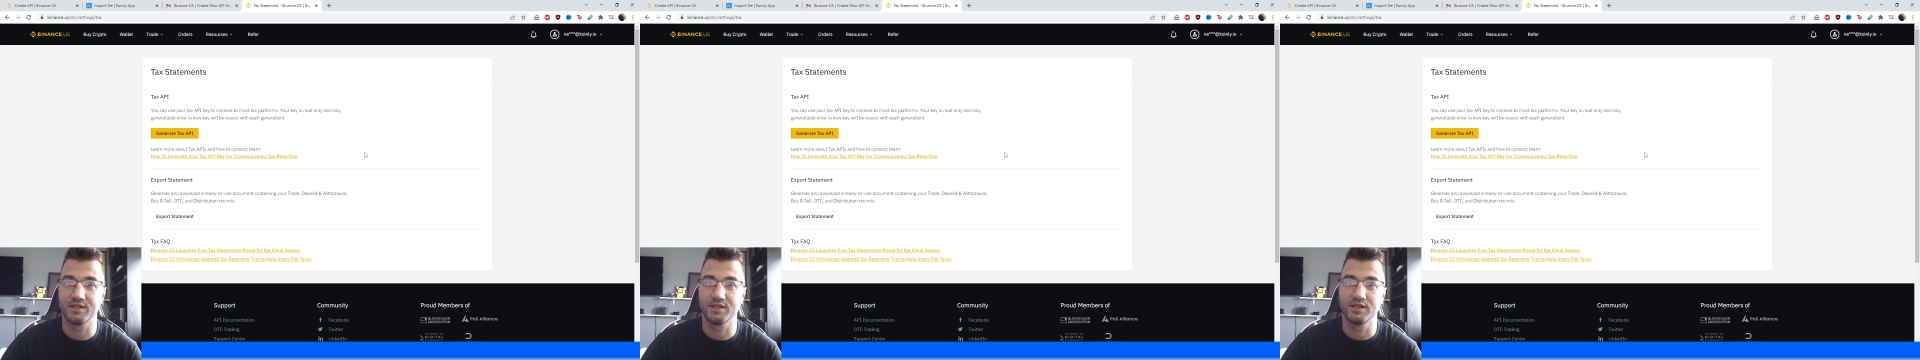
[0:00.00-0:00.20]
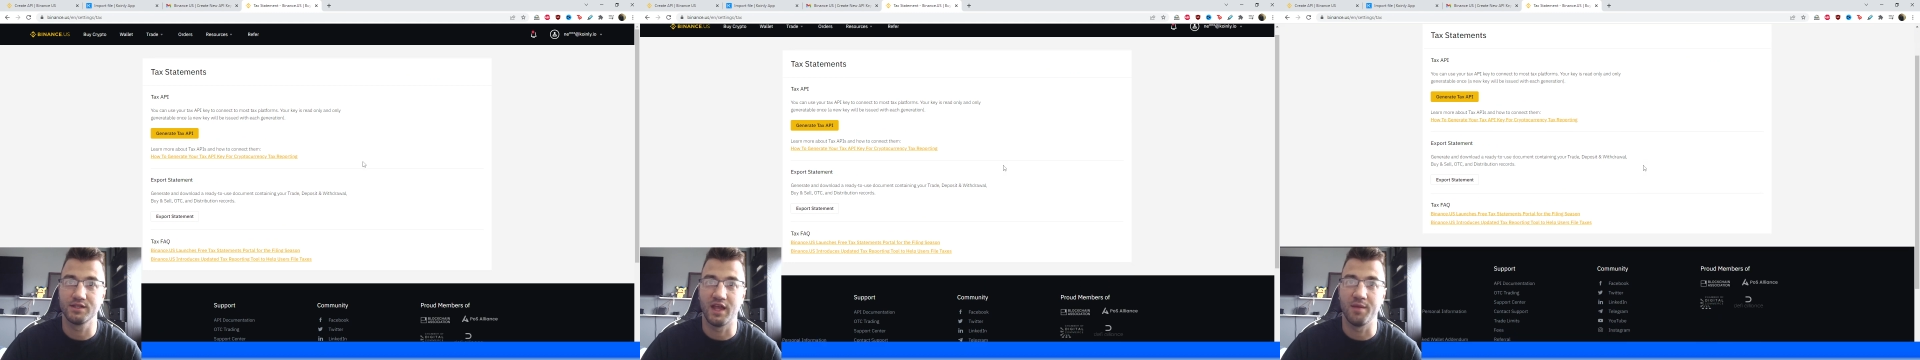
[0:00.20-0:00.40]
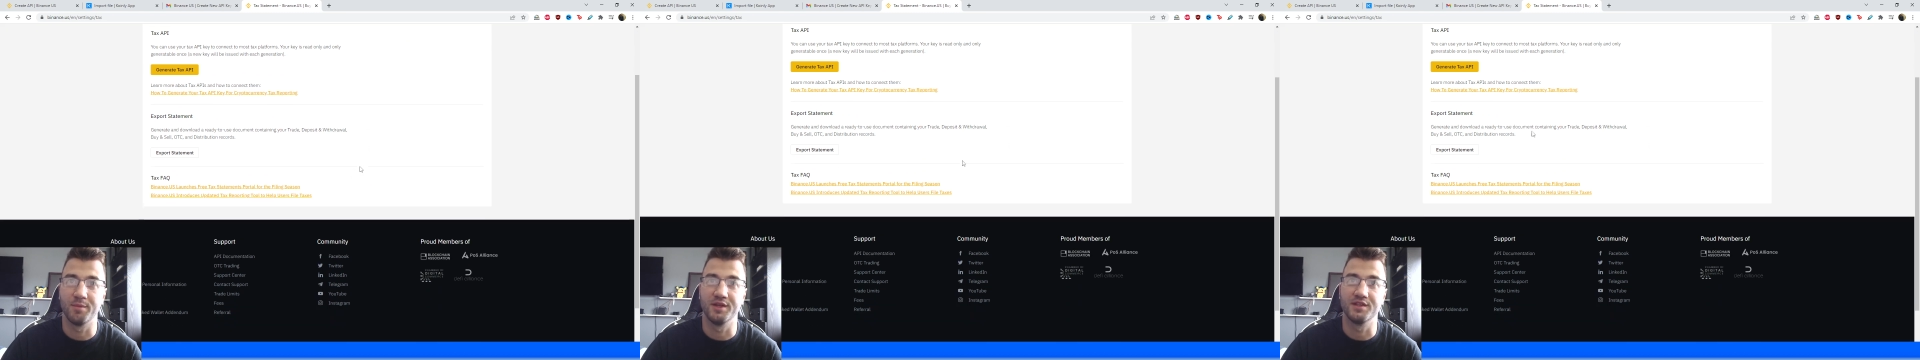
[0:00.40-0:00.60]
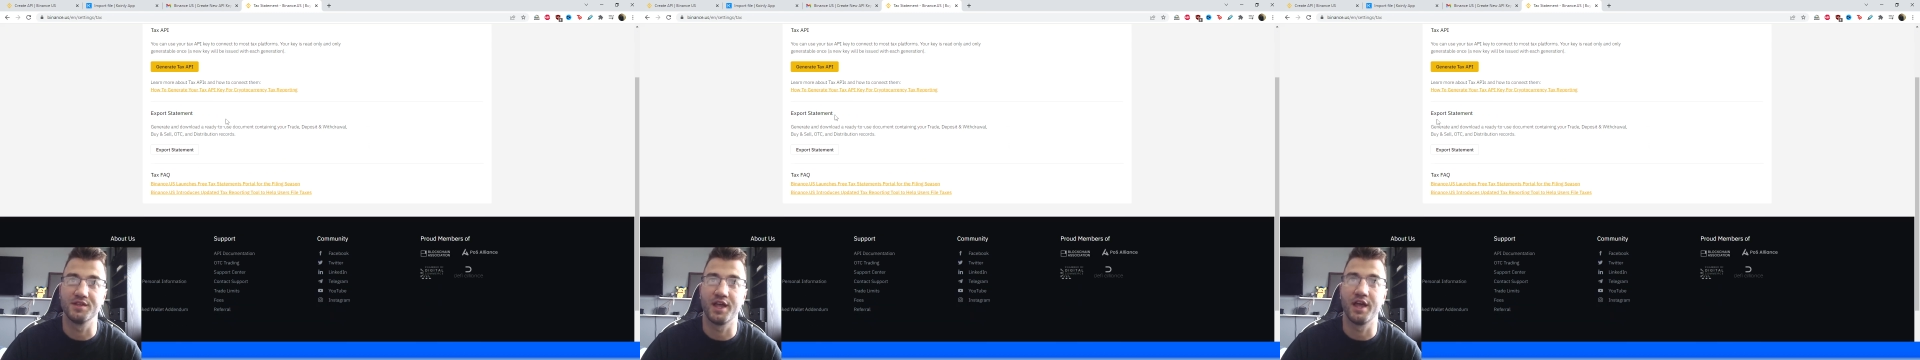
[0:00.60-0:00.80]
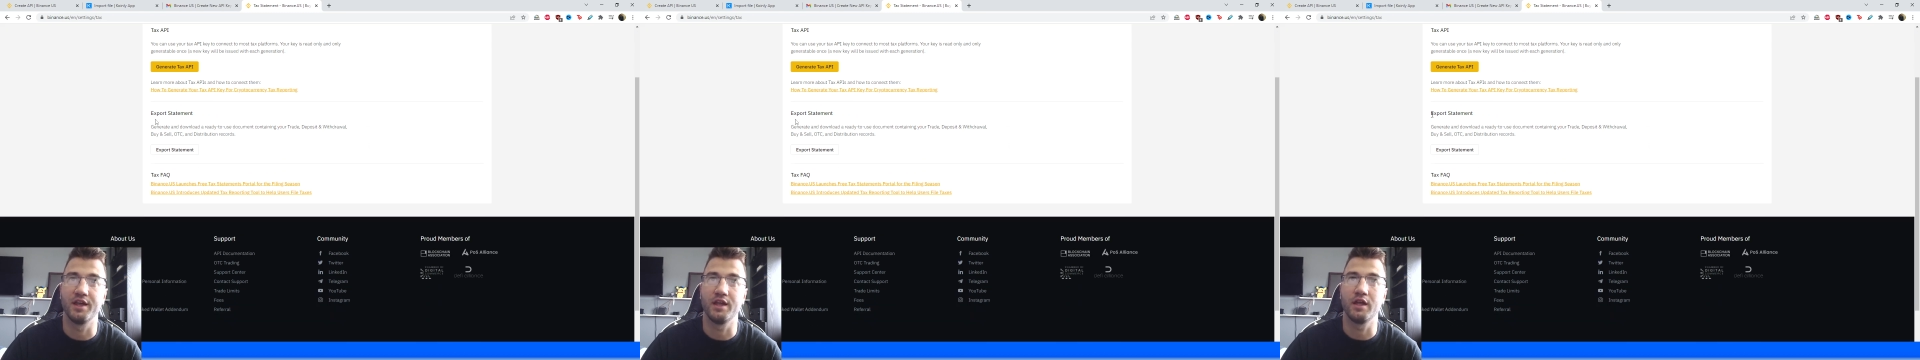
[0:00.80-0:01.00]
statements.
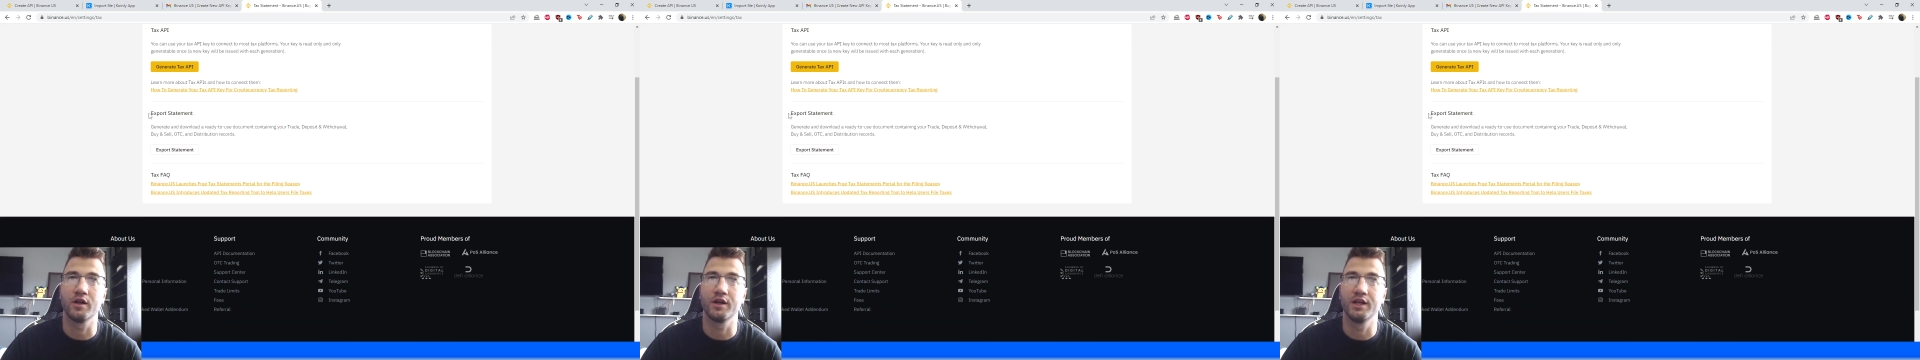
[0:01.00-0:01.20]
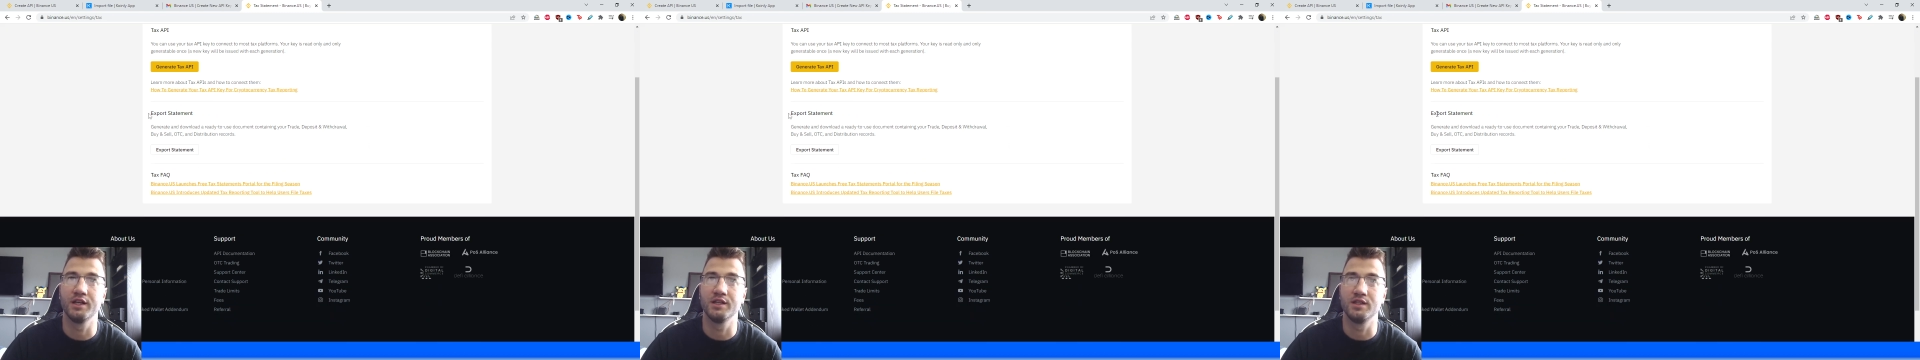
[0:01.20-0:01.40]
And here is